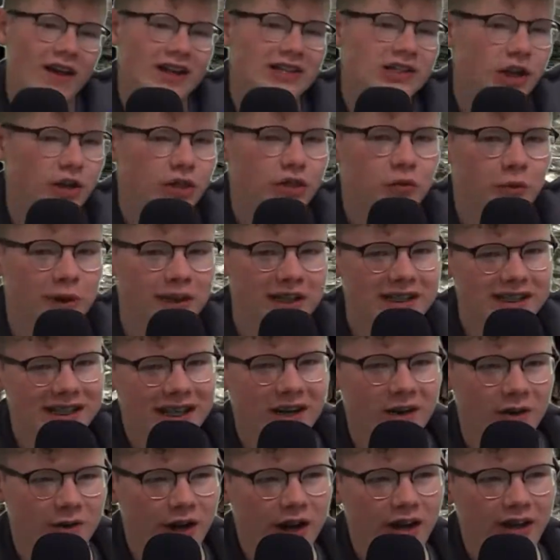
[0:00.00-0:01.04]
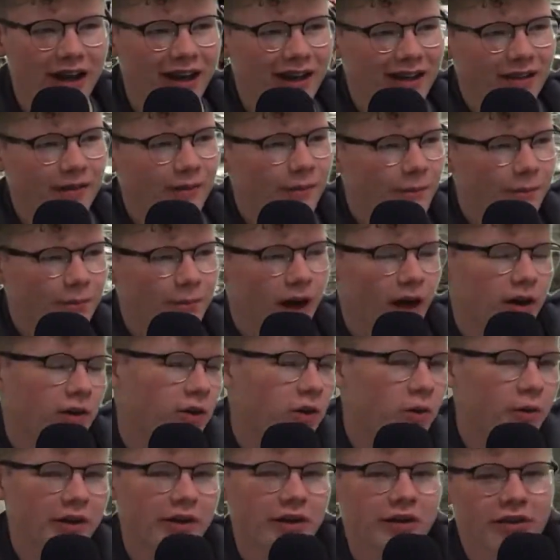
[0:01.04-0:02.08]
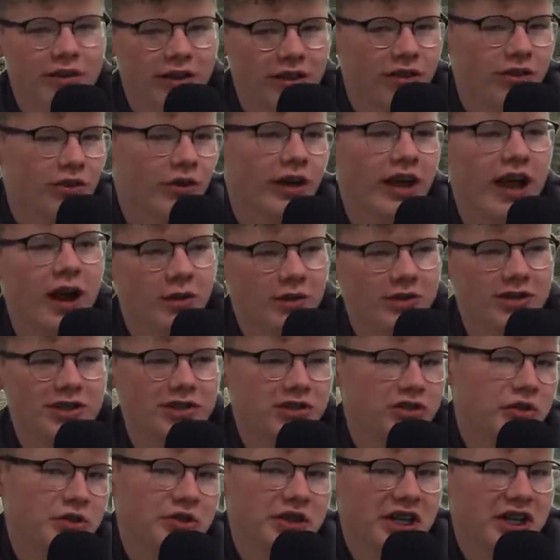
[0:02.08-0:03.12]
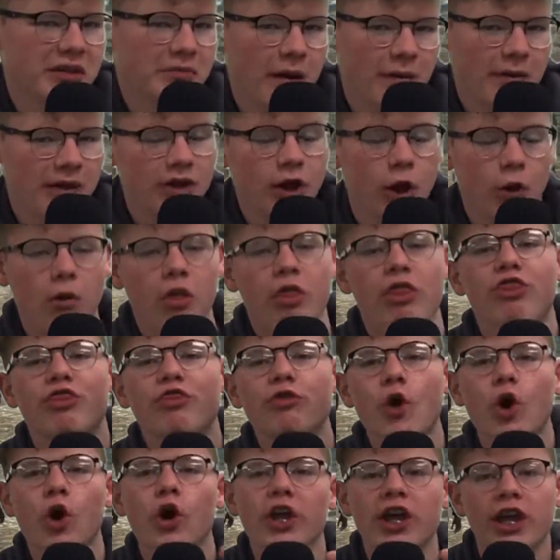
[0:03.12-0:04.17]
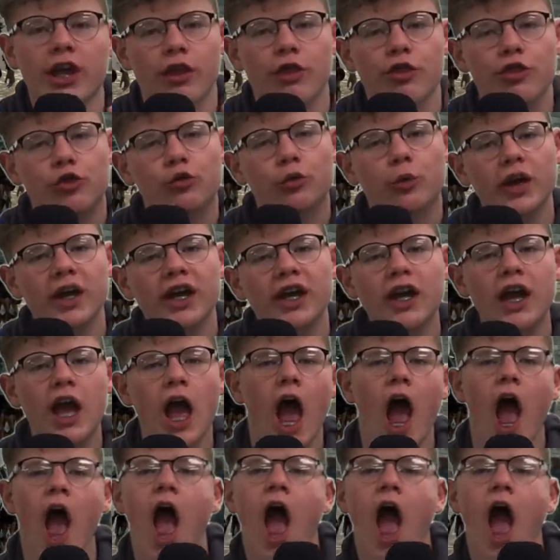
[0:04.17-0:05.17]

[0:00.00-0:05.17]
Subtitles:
That's a 3-0, not like, I don't know, you could think 30 hours is 13 maybe. No, 30. 3-0.